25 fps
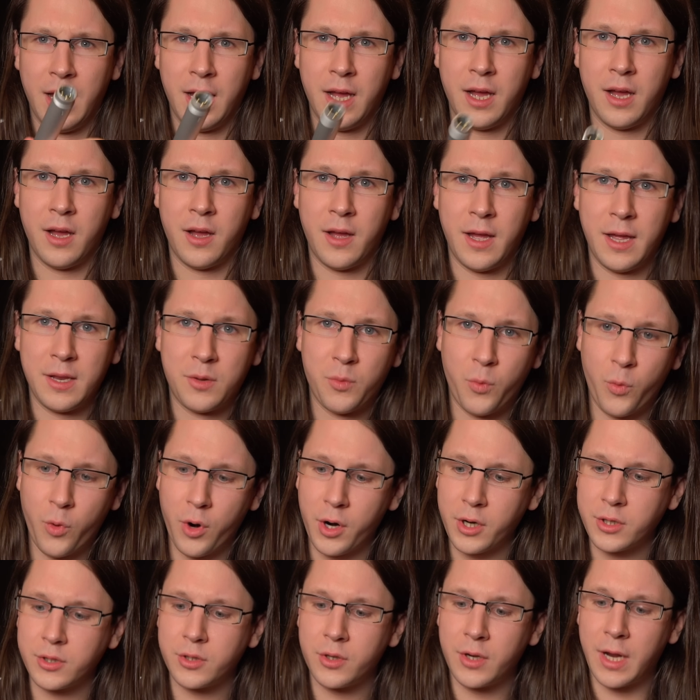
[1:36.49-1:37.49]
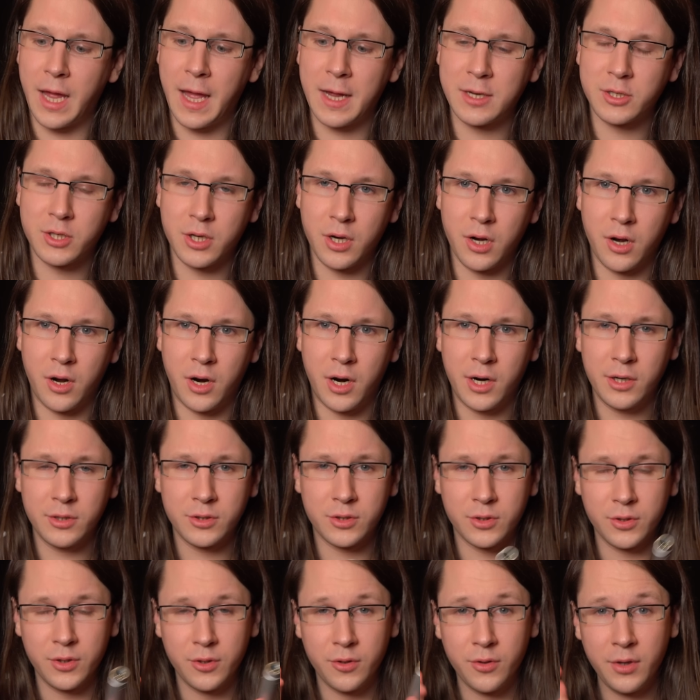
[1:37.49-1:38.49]
Uh, it works on XLR,
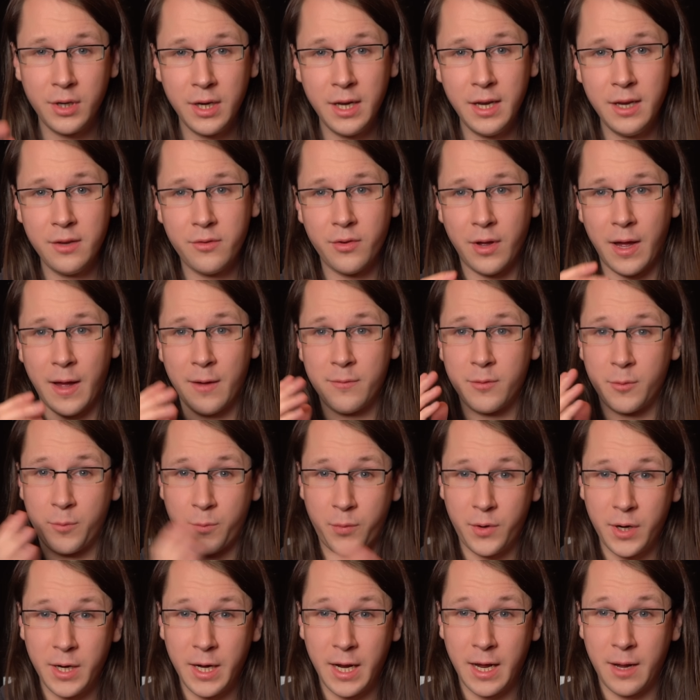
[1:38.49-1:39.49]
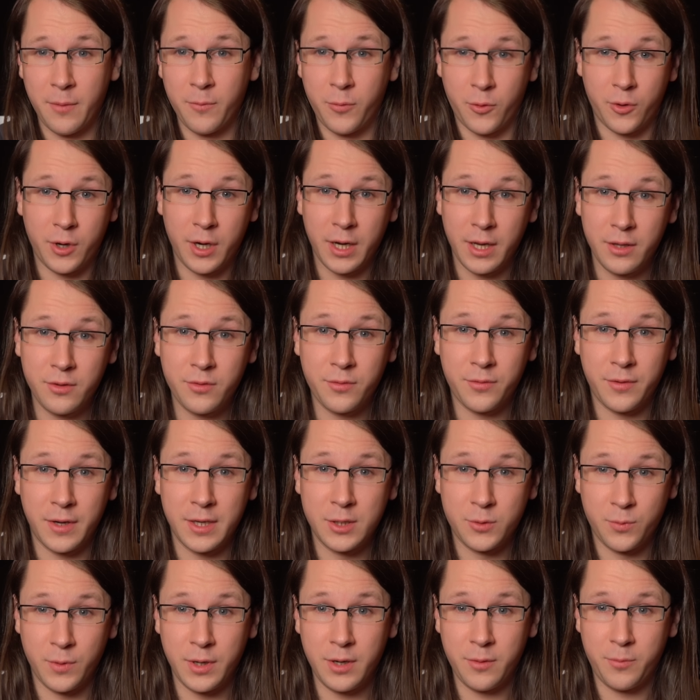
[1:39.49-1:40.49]
so you need to have a preamp or an
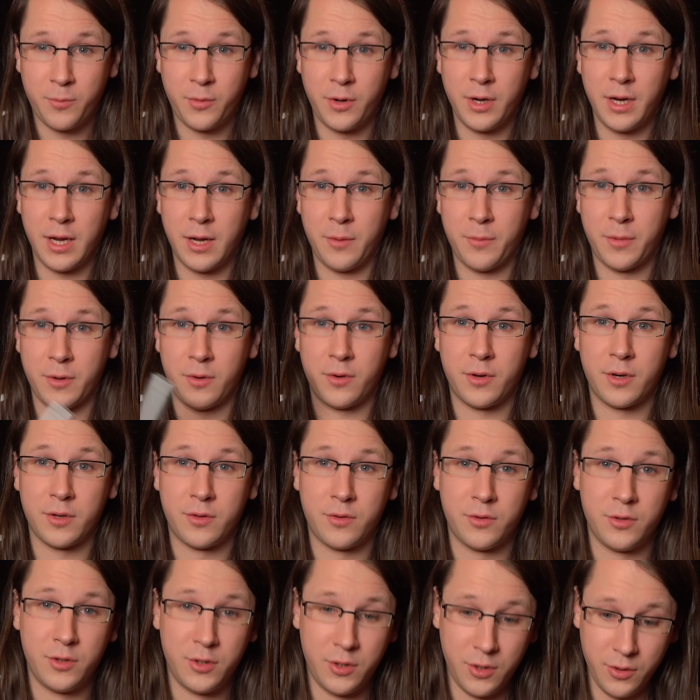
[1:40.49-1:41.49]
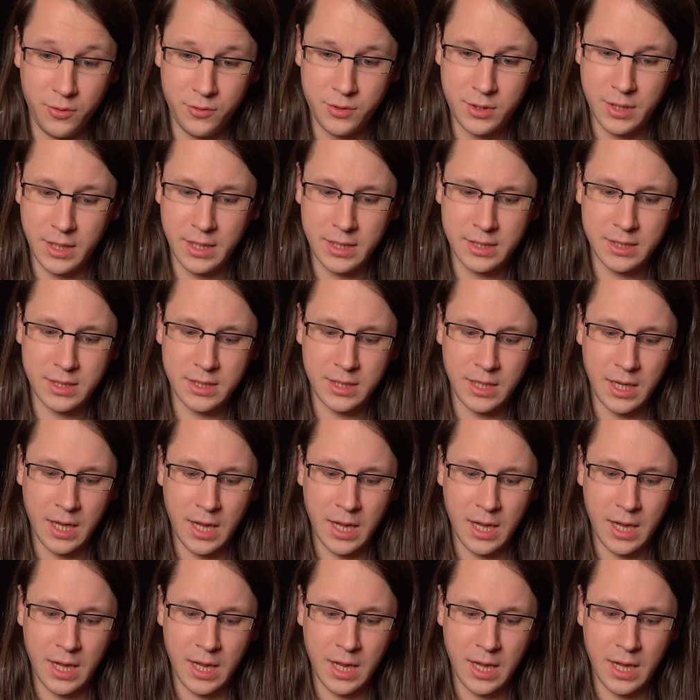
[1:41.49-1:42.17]
interface with a preamp in order to use this.